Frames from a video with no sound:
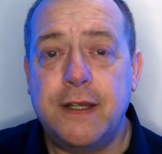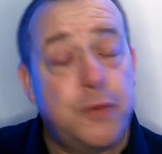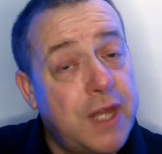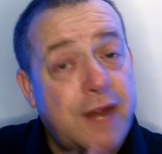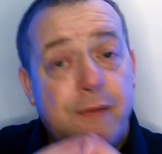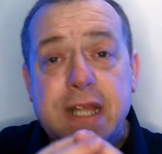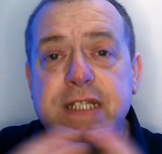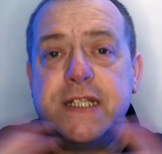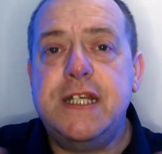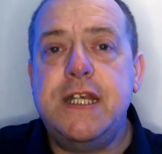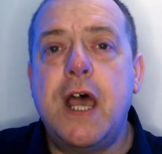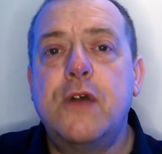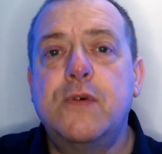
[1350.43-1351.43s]
There is
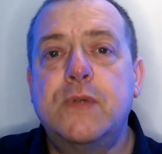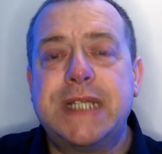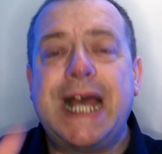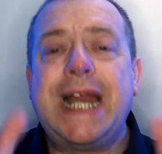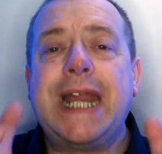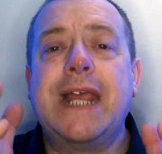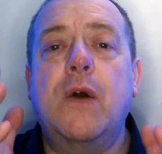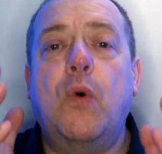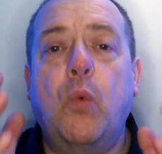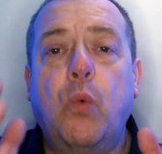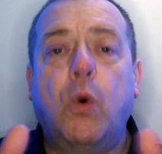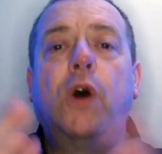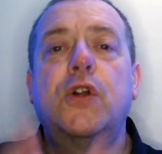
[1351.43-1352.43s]
no telling
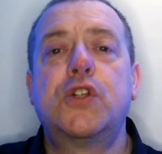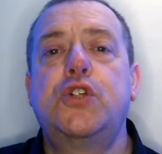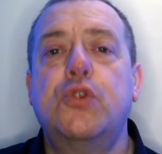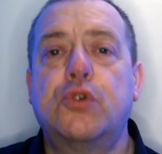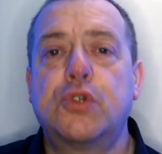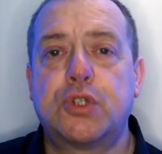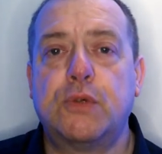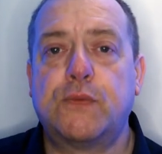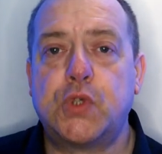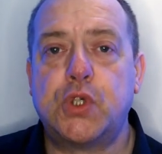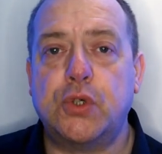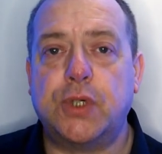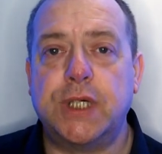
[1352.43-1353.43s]
what your tough
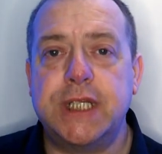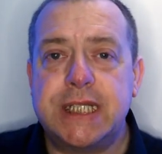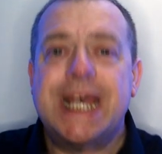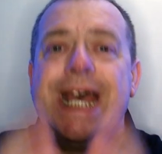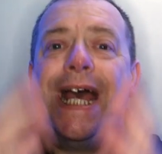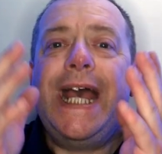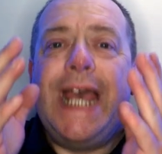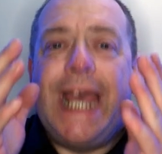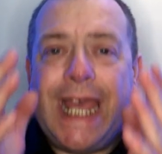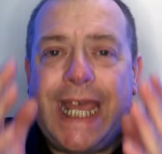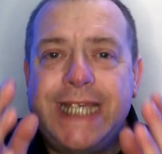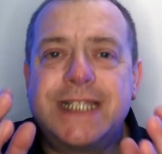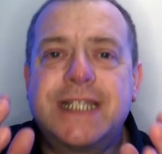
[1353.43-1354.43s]
choice
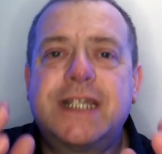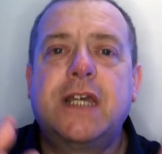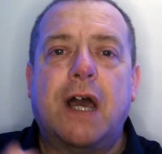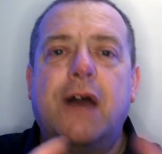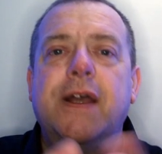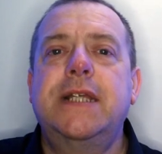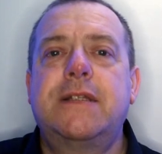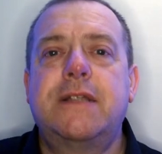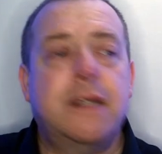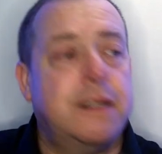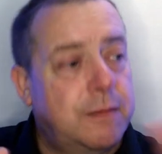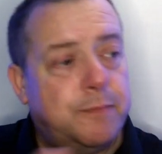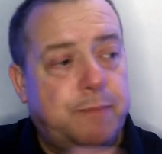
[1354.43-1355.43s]
is going
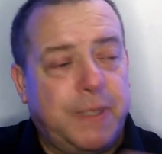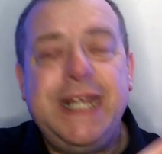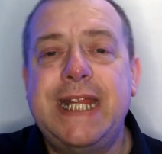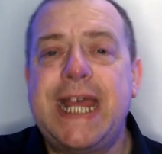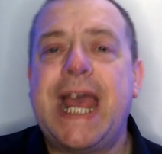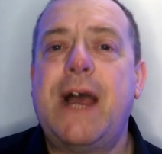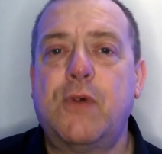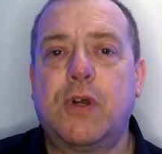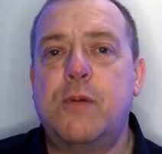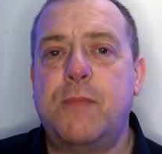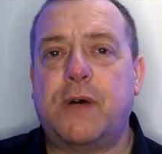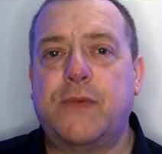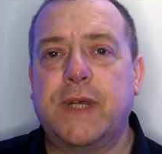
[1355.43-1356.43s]
to be the
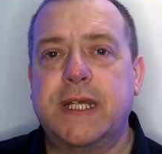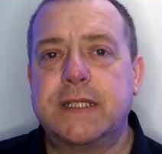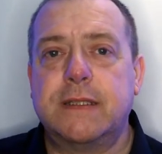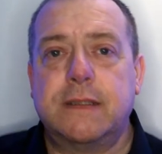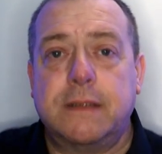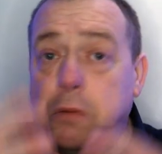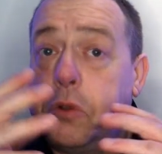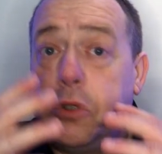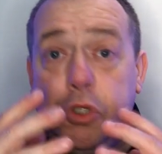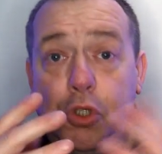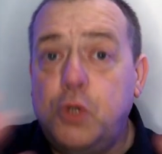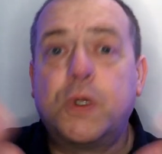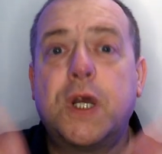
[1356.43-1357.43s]
outcome of it.
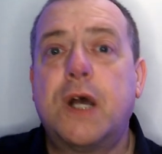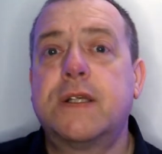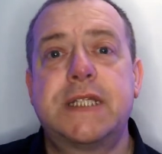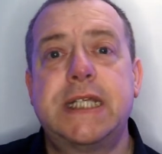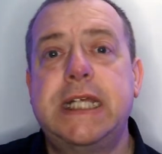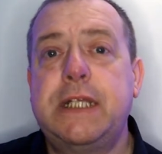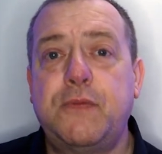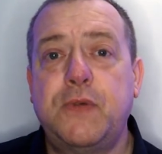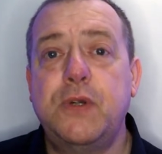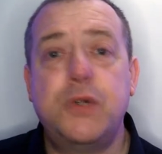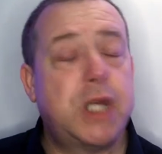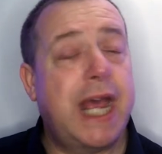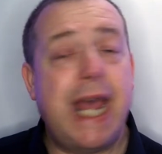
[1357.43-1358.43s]
You can't see the
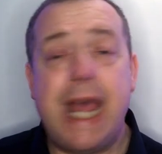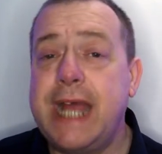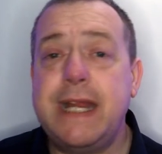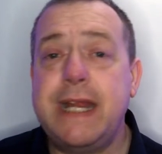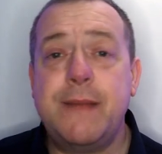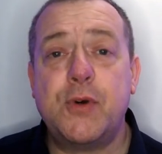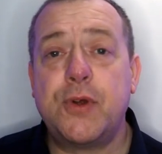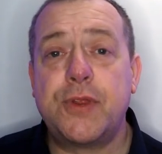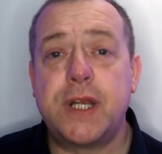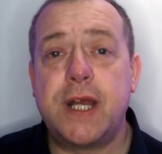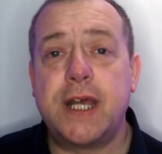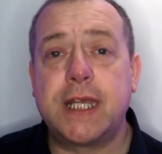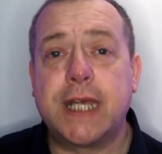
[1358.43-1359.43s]
future any more than
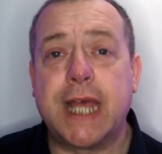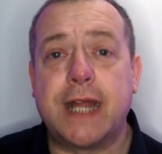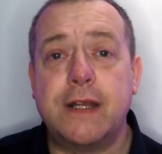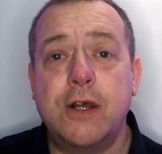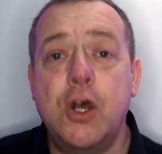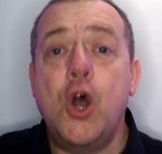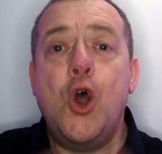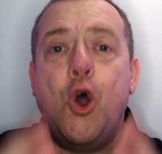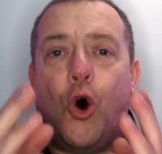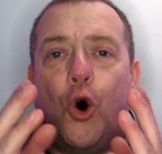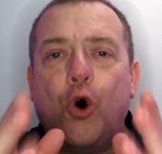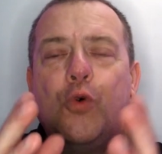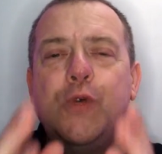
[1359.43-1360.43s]
I can.
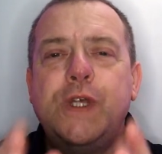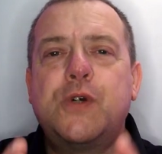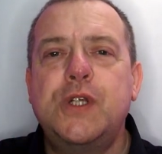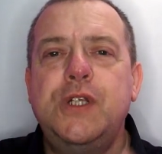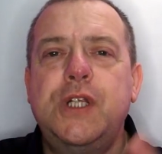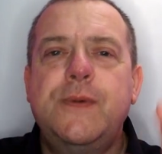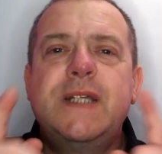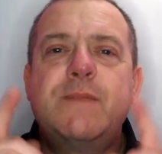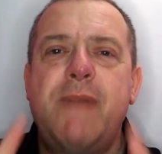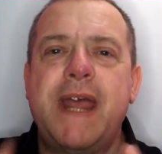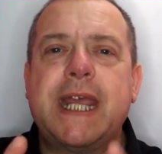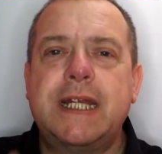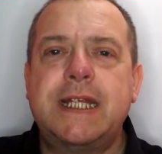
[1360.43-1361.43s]
All you can do is
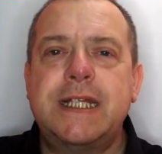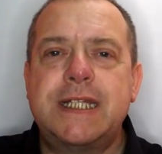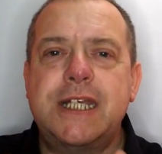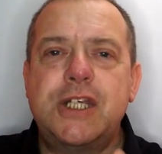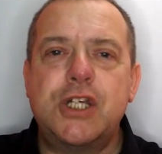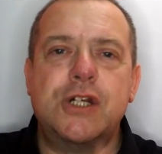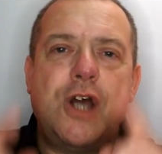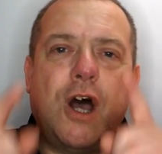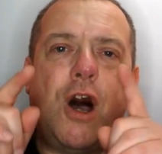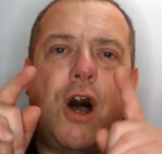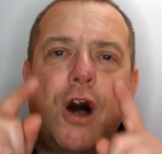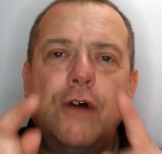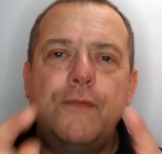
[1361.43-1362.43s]
make a decision
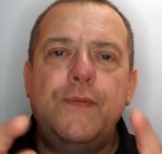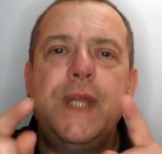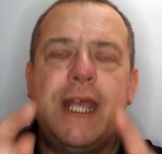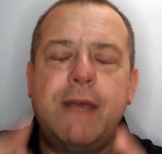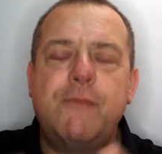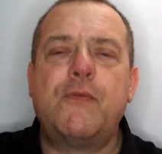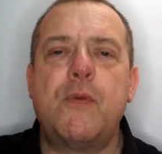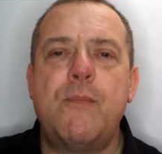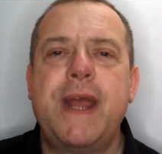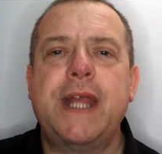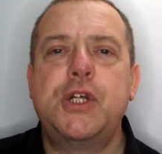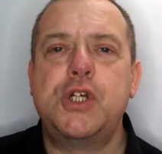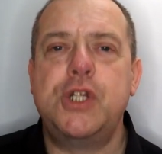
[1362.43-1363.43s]
on the
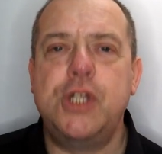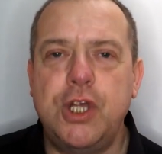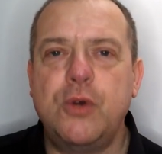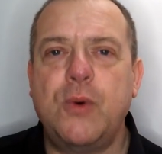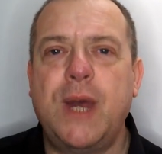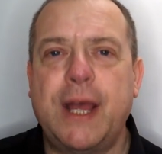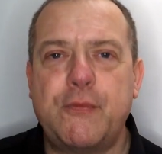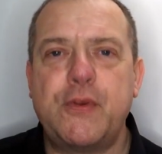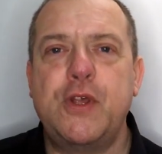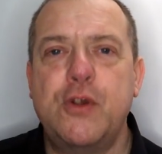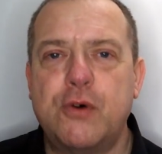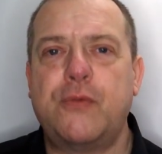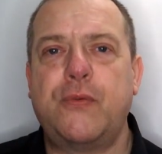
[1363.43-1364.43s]
information you have at
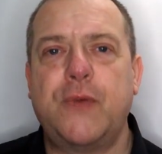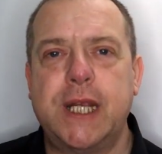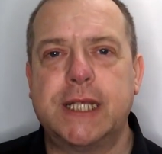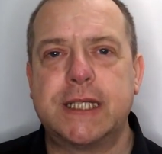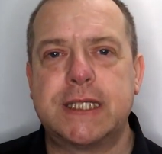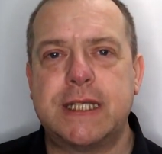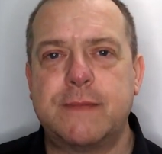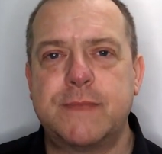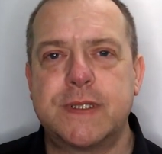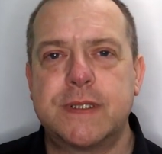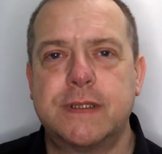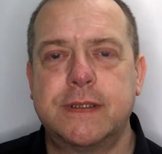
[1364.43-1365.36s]
your fingertips.